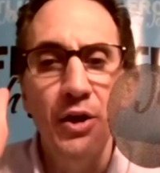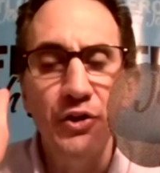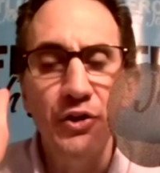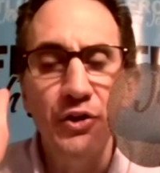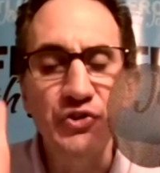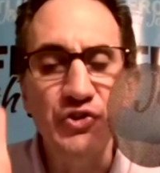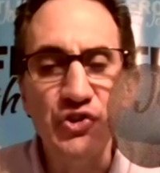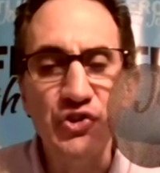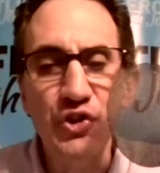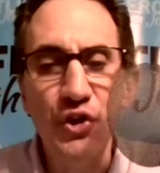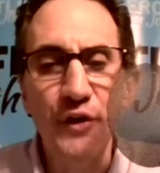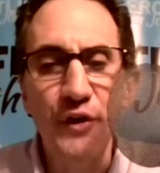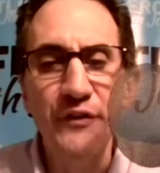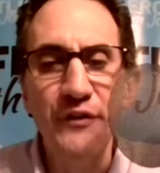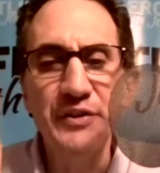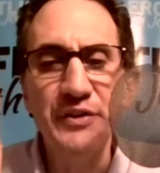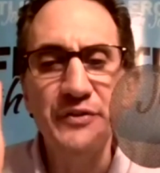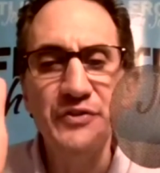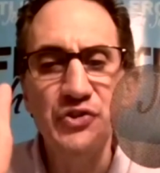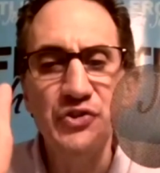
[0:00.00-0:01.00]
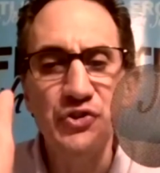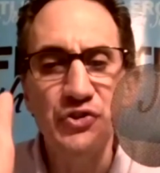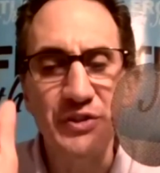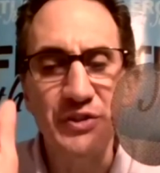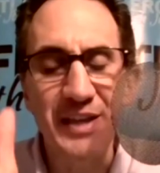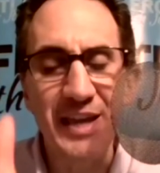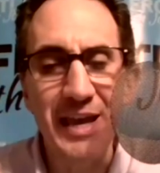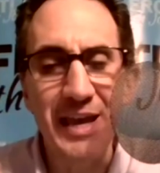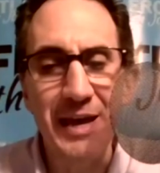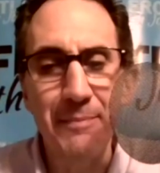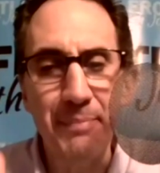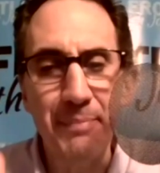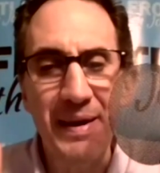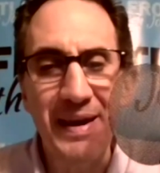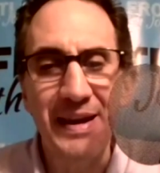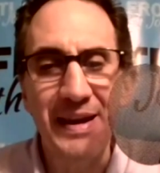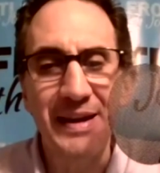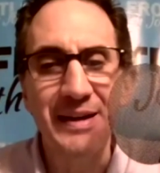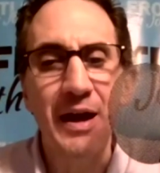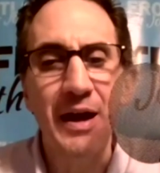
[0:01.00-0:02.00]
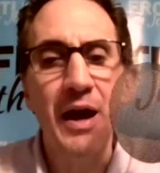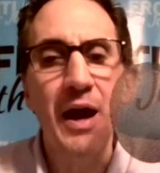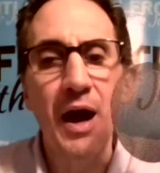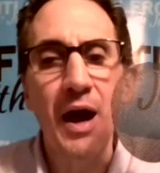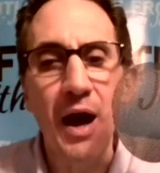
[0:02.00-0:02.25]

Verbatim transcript: Conservatives should campaign